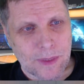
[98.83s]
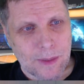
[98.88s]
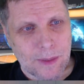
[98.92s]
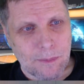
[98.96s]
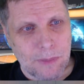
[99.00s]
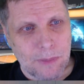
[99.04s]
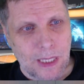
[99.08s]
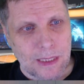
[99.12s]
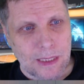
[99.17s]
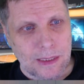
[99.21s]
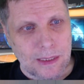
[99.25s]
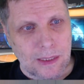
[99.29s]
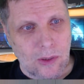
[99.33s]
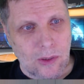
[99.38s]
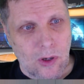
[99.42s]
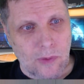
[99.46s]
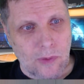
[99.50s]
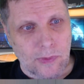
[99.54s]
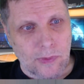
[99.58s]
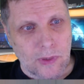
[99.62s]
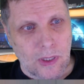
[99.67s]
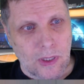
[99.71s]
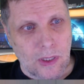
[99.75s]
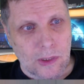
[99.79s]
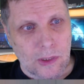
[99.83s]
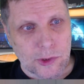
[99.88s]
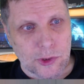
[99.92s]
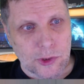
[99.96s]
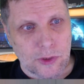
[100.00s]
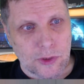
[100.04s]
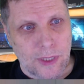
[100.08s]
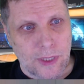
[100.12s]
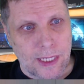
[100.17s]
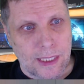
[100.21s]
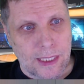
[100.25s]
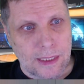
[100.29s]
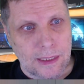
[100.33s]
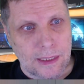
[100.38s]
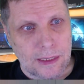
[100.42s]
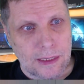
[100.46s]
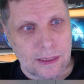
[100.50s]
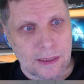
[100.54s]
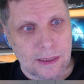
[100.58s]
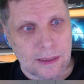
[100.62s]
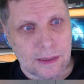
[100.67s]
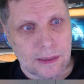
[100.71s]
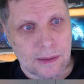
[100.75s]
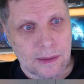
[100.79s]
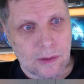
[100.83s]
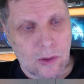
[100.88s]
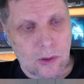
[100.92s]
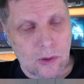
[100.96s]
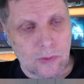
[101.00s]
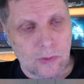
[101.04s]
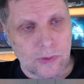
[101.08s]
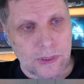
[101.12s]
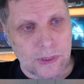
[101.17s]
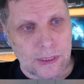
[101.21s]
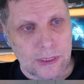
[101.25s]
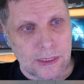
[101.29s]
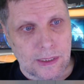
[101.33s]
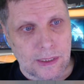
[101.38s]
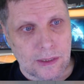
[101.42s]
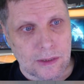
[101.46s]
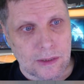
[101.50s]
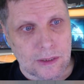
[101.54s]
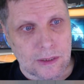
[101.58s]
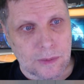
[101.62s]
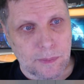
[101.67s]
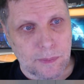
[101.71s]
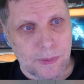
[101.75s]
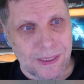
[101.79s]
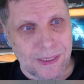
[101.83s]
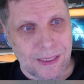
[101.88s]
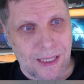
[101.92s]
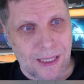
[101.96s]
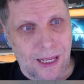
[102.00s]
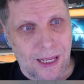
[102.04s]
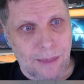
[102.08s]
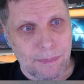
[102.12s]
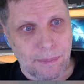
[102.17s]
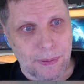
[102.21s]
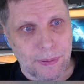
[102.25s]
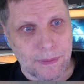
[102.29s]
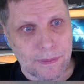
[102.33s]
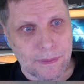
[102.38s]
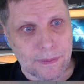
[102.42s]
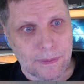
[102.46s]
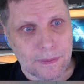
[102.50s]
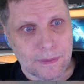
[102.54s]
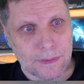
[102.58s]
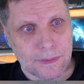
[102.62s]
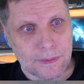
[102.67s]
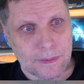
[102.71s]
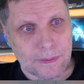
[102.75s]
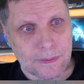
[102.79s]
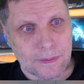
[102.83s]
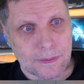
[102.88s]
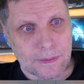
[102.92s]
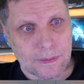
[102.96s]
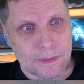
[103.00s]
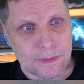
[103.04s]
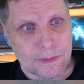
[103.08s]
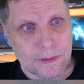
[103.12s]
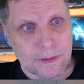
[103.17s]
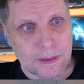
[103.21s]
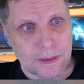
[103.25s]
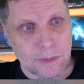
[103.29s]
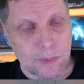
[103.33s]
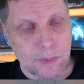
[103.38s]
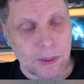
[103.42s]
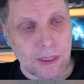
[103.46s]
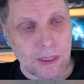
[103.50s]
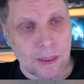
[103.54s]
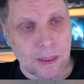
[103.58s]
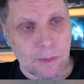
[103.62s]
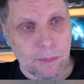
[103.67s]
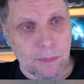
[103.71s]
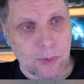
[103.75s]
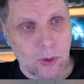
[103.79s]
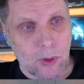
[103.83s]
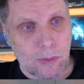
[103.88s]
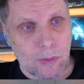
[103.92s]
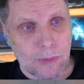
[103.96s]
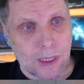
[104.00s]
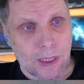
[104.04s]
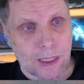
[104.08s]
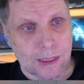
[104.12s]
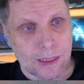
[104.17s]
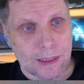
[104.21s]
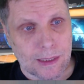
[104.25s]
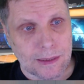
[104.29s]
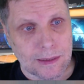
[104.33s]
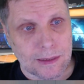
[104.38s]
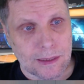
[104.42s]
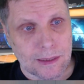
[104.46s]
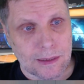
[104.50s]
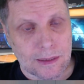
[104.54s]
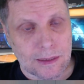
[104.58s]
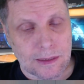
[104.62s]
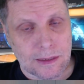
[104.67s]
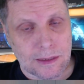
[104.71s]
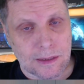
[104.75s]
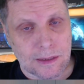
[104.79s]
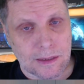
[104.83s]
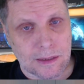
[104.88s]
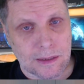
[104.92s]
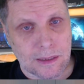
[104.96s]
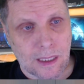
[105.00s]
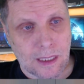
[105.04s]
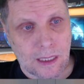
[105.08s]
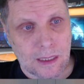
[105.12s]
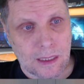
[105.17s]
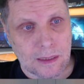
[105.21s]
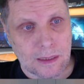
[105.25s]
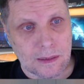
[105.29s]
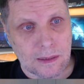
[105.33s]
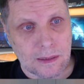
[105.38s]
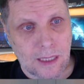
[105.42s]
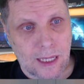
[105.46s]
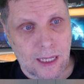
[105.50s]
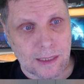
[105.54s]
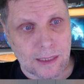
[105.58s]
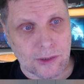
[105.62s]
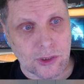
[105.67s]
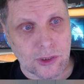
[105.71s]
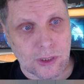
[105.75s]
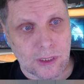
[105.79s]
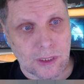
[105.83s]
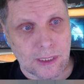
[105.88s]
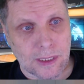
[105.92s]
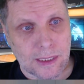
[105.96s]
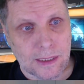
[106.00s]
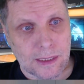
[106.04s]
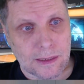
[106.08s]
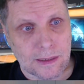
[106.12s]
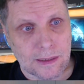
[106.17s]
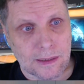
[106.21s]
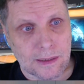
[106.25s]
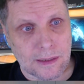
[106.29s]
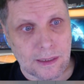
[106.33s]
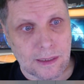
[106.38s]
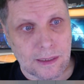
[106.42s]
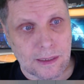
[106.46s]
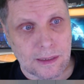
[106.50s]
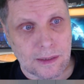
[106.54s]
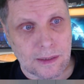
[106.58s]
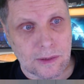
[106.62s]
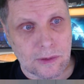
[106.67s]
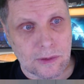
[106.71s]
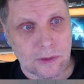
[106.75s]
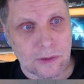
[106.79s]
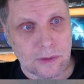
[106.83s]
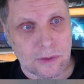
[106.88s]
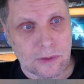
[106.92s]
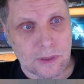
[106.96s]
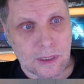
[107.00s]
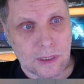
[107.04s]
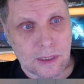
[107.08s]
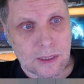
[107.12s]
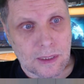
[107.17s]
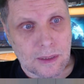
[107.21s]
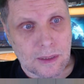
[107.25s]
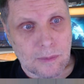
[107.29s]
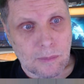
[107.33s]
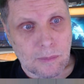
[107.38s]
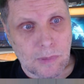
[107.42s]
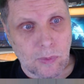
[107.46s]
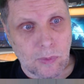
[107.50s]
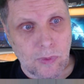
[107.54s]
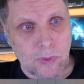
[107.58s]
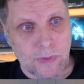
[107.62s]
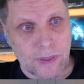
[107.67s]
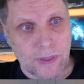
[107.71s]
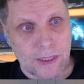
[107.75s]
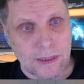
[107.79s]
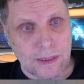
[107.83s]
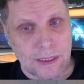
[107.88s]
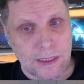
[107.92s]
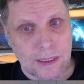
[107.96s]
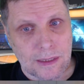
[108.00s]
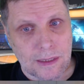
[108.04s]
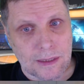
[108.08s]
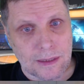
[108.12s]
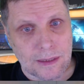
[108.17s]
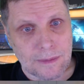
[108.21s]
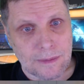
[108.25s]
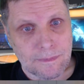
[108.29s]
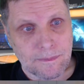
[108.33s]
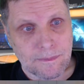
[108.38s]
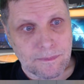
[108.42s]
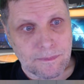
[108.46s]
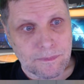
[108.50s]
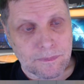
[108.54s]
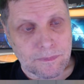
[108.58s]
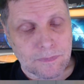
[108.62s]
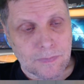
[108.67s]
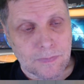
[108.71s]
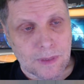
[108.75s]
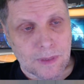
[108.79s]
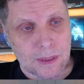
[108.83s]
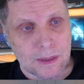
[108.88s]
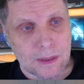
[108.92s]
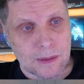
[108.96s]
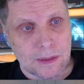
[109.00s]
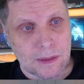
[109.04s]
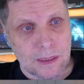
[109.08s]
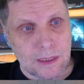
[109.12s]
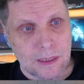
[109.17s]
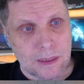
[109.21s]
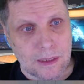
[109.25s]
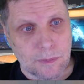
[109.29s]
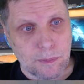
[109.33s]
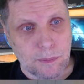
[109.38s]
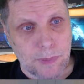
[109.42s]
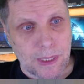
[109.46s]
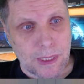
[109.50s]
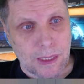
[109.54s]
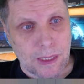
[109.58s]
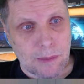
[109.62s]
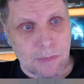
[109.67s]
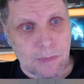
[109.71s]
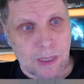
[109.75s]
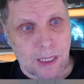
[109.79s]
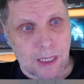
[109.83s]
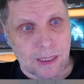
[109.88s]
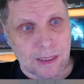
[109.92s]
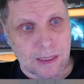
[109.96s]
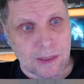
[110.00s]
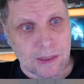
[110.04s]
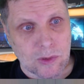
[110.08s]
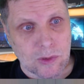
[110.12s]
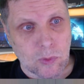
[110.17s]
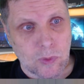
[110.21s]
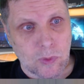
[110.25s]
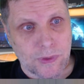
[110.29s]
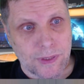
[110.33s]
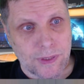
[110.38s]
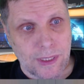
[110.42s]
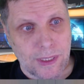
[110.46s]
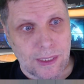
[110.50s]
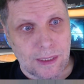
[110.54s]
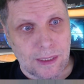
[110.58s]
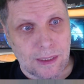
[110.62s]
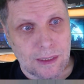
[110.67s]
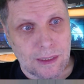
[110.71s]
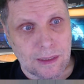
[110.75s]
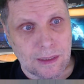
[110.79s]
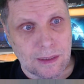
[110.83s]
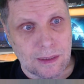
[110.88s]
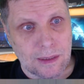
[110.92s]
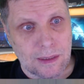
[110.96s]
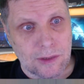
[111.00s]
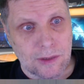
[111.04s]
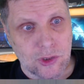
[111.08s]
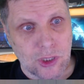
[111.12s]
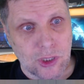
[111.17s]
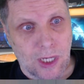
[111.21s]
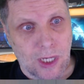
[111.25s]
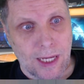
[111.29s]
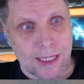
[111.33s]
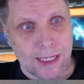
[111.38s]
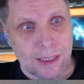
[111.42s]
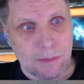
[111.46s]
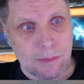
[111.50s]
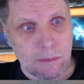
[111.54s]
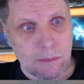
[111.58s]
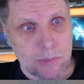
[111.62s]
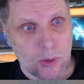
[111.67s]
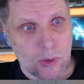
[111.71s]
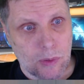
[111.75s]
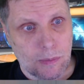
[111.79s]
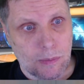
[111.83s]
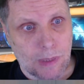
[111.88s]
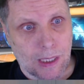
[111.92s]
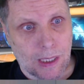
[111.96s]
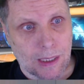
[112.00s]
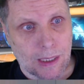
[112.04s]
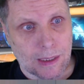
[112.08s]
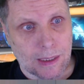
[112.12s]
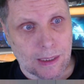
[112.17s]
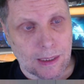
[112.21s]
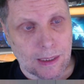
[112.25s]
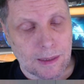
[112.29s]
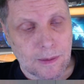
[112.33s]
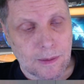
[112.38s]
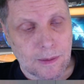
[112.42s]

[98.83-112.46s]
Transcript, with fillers: but the overall trend over the years has been up. It's been in a bull market since its start, actually, to tell you the truth. But we've had these these bear markets within the giant bull market.